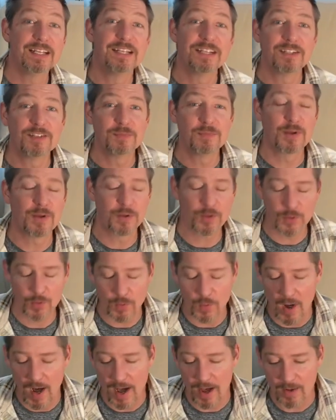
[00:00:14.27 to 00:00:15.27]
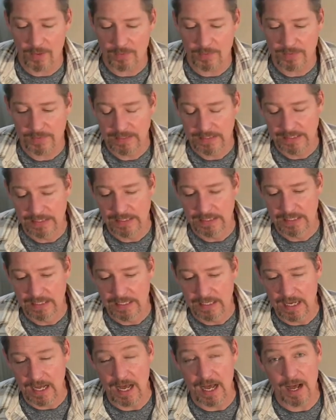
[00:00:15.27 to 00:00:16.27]
It's been a little while.
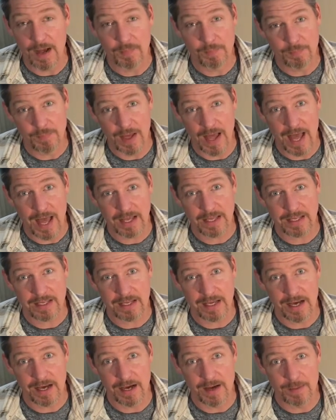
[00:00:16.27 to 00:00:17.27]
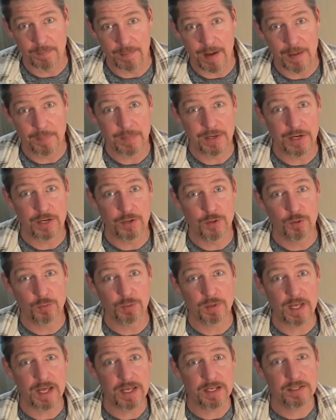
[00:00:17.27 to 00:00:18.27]
I'm back. I'm in a new
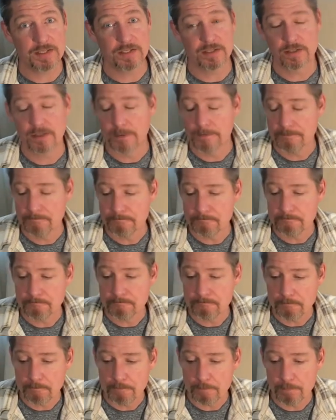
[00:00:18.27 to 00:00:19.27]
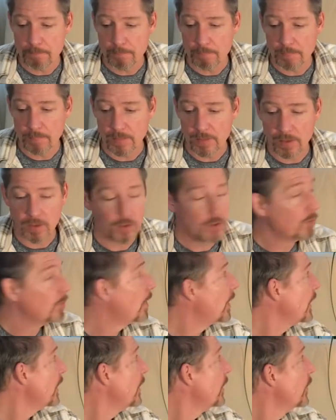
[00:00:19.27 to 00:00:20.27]
place. You
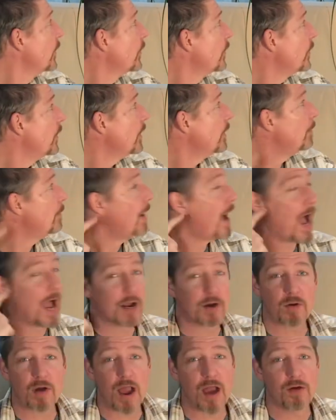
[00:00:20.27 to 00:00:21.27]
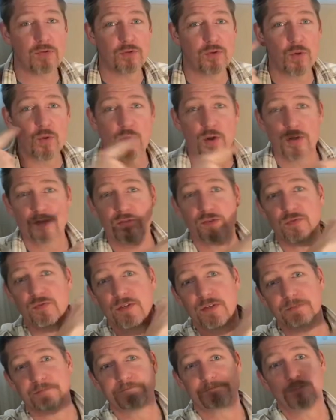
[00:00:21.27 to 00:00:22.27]
might hear the background noise of
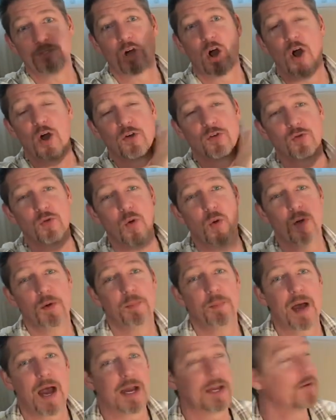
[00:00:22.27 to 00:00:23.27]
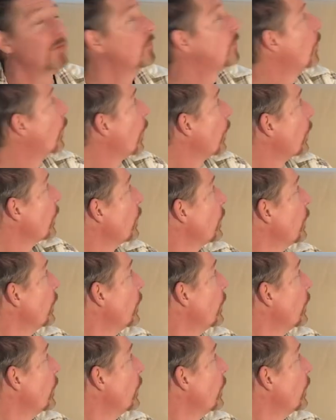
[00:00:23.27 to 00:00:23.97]
the cars going back and forth.